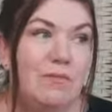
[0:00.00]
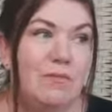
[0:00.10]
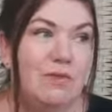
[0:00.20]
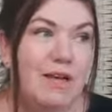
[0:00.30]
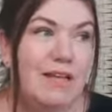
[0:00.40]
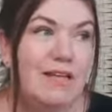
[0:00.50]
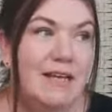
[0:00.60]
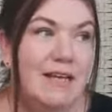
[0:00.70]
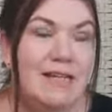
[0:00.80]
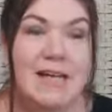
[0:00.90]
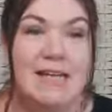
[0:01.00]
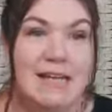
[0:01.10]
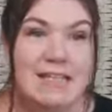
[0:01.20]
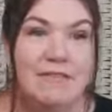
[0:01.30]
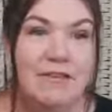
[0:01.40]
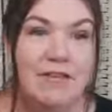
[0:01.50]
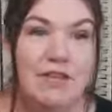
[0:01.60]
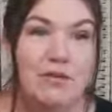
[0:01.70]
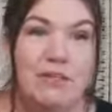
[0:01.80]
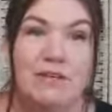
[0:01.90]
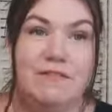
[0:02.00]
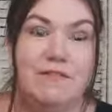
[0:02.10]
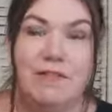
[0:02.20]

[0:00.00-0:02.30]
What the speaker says: create a lesser version or a different